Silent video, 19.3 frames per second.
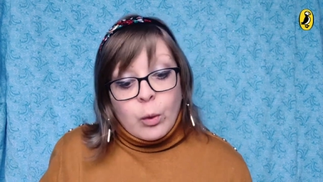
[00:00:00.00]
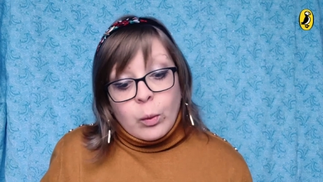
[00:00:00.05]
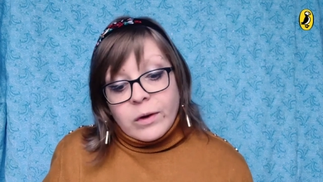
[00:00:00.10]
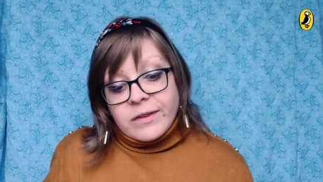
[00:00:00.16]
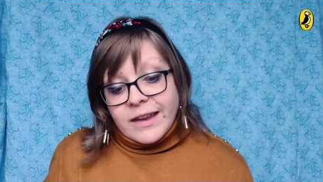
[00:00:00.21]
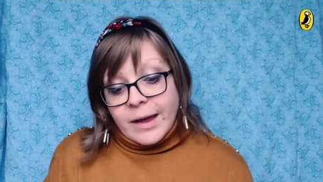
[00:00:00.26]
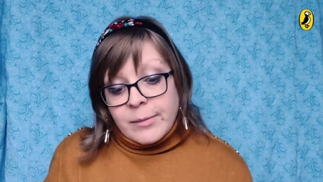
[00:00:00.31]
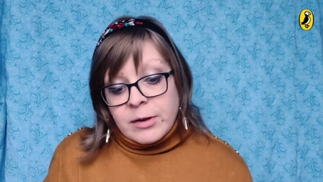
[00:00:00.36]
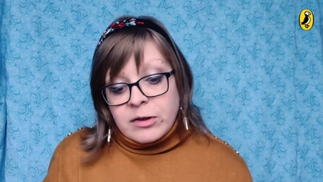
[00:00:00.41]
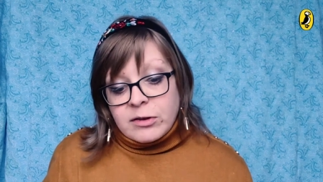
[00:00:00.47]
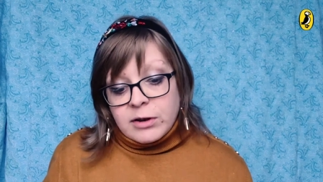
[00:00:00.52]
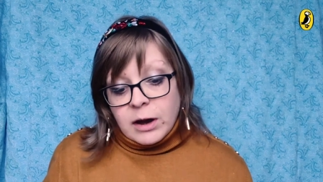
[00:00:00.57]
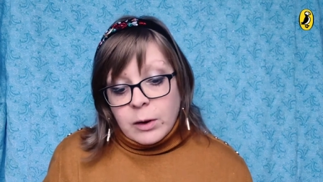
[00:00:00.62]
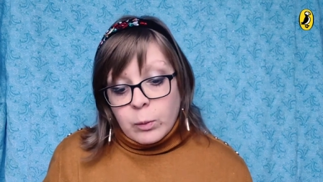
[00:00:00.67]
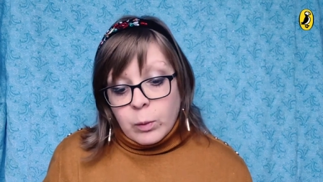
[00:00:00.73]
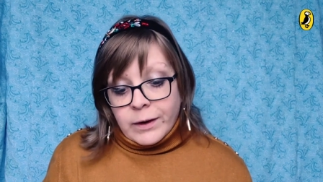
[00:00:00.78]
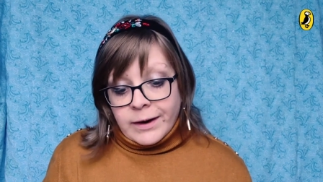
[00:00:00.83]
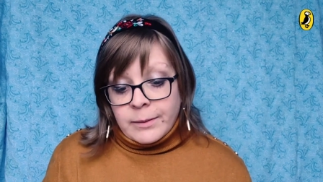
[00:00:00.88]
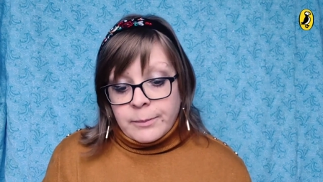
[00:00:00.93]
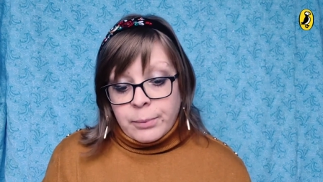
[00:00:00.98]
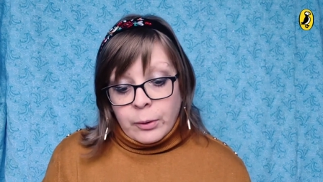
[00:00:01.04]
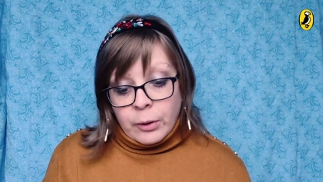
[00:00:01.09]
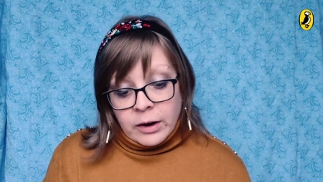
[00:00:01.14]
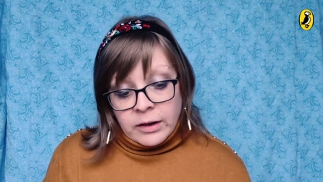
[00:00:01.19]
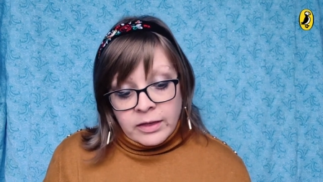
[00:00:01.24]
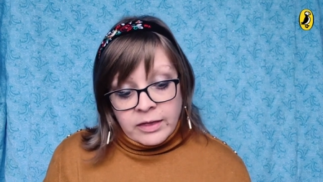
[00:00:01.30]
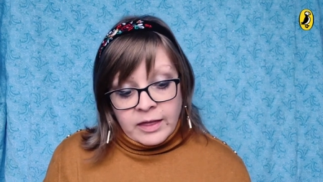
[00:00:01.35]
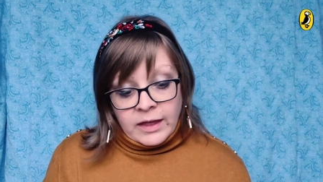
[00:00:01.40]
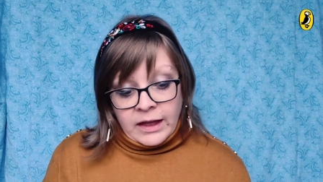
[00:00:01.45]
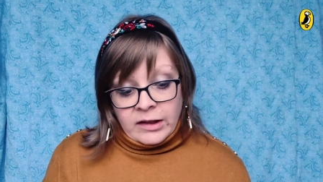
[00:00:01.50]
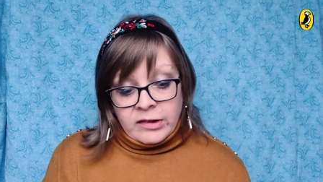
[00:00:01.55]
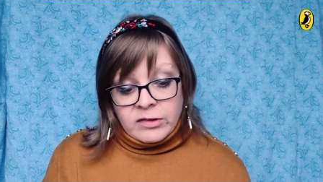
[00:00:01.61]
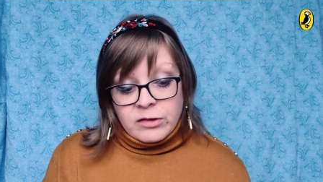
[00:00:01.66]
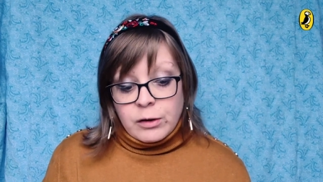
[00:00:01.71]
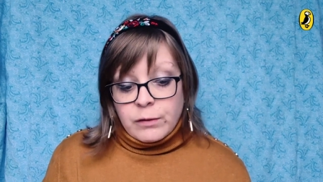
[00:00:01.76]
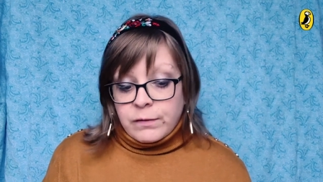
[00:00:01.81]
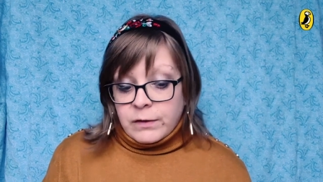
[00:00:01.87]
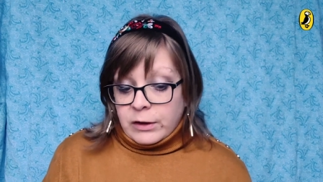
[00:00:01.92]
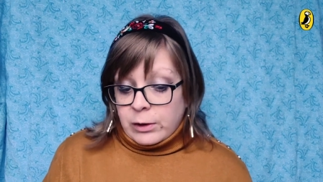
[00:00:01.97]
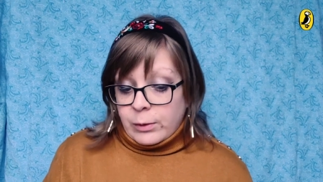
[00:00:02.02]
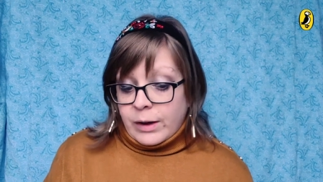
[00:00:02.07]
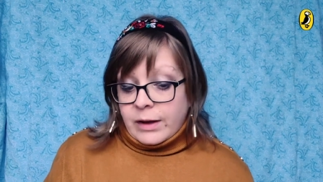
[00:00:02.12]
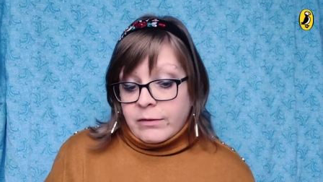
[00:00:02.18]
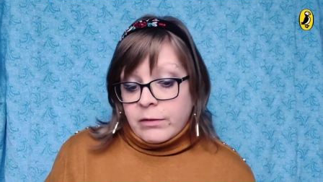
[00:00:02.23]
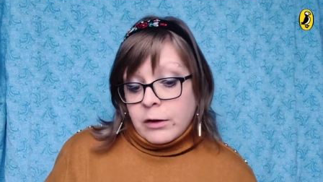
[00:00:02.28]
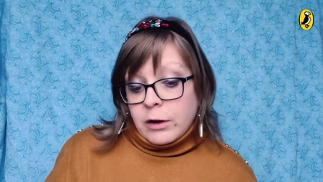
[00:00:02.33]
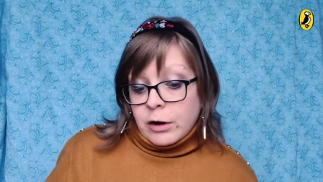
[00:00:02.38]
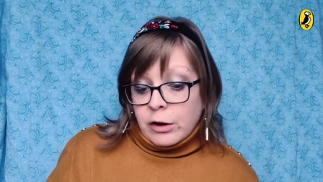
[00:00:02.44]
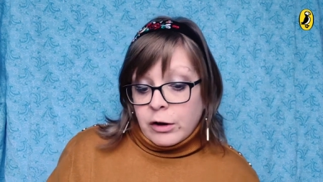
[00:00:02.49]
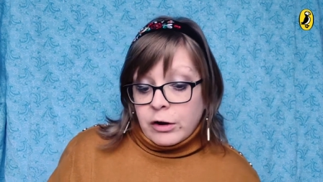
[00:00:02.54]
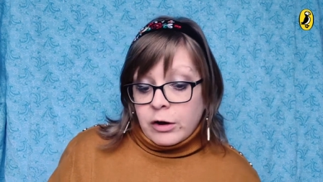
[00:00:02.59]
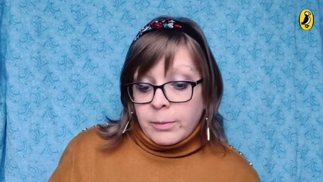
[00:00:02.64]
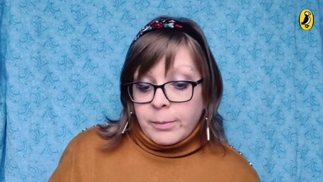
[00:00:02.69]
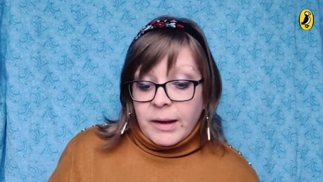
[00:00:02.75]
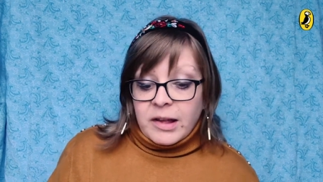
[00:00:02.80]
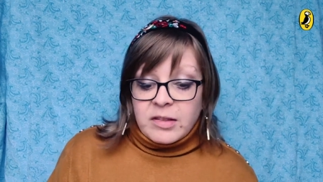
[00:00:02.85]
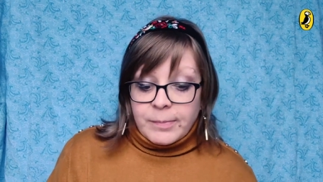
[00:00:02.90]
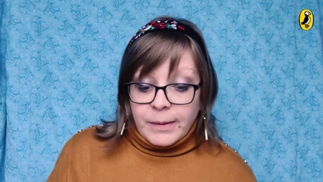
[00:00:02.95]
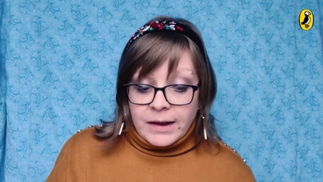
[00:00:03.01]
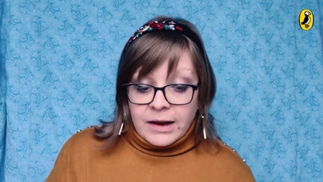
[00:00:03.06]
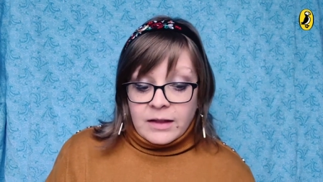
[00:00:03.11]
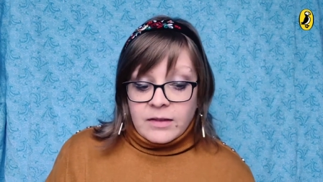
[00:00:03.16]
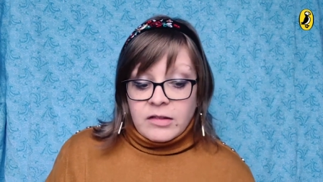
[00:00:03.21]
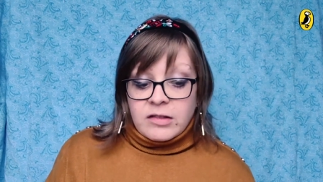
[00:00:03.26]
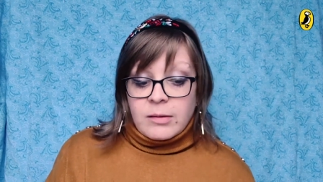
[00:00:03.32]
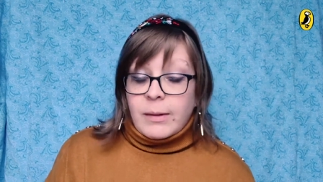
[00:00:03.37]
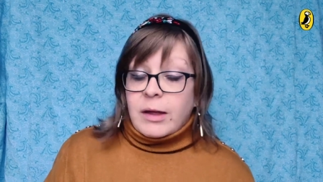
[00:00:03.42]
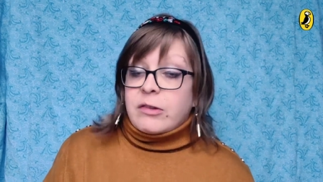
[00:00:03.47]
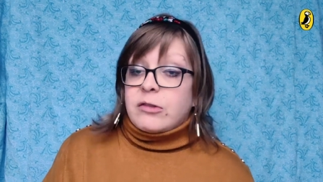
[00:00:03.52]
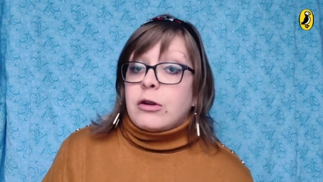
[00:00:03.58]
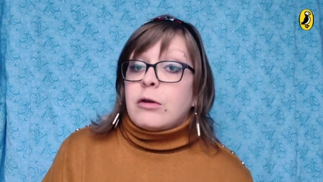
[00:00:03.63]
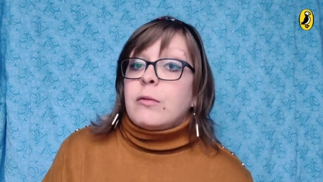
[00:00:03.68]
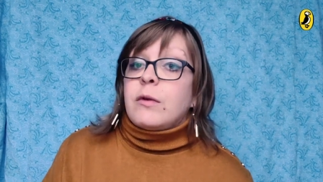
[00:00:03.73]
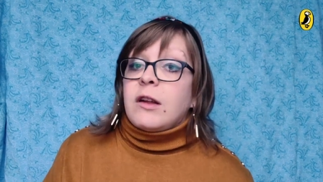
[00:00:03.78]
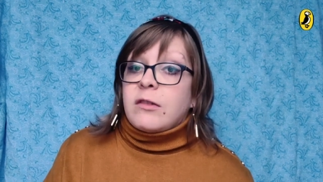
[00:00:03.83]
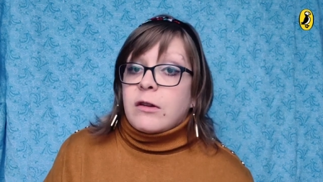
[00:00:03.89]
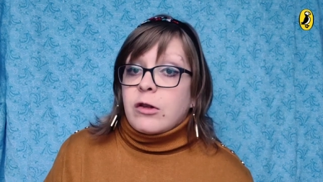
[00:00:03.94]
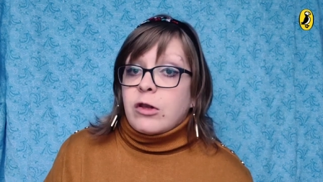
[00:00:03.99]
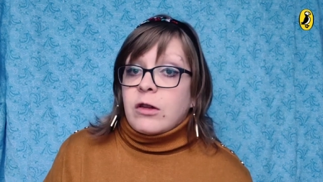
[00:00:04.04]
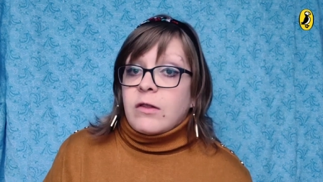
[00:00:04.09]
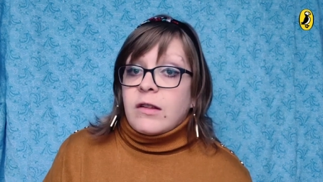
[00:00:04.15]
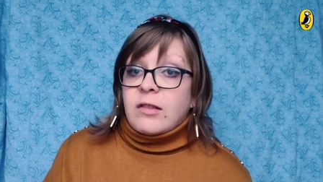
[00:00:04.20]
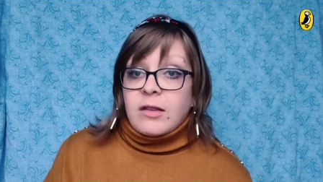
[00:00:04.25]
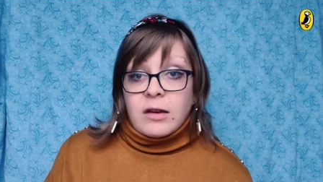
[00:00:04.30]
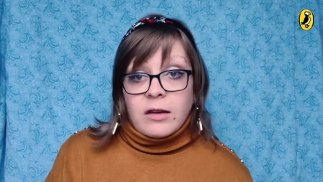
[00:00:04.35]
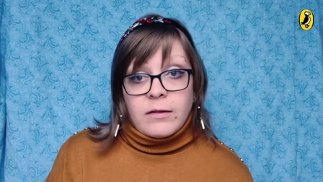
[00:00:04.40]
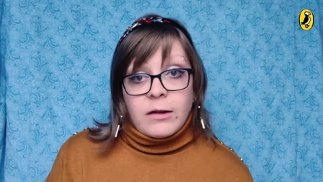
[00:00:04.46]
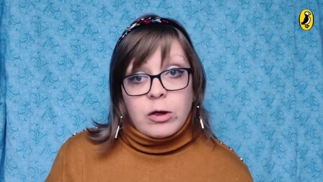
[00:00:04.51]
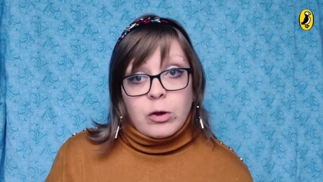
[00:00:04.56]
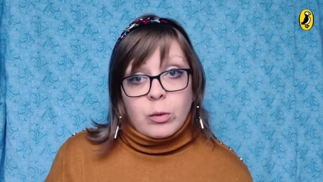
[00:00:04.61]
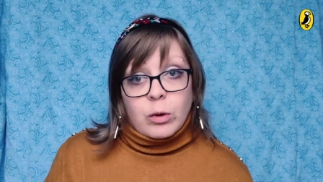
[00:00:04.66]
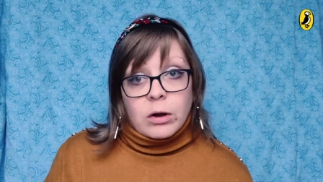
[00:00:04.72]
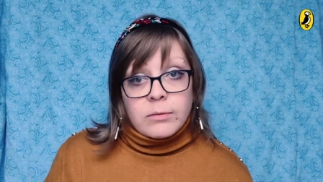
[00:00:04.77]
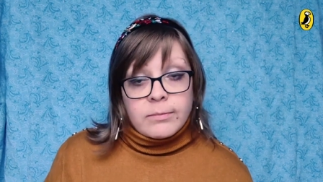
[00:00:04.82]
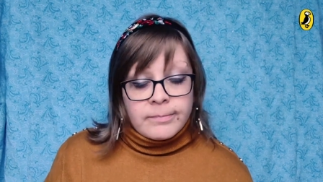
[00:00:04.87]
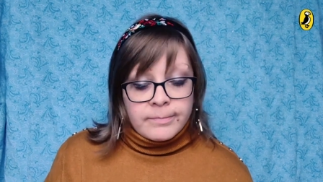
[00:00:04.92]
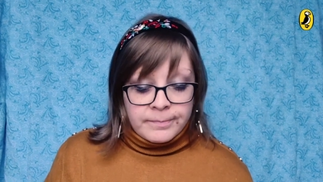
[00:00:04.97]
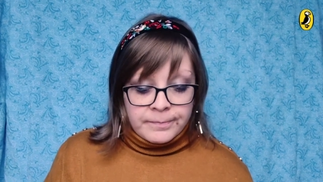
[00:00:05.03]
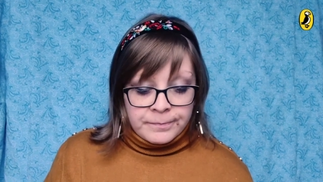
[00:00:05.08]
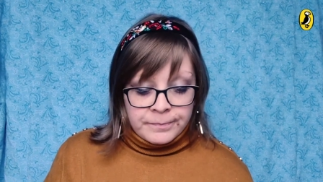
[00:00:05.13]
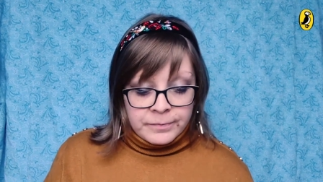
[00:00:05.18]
will demonstrate what important things you feel you have learned by spending the semester researching this individual.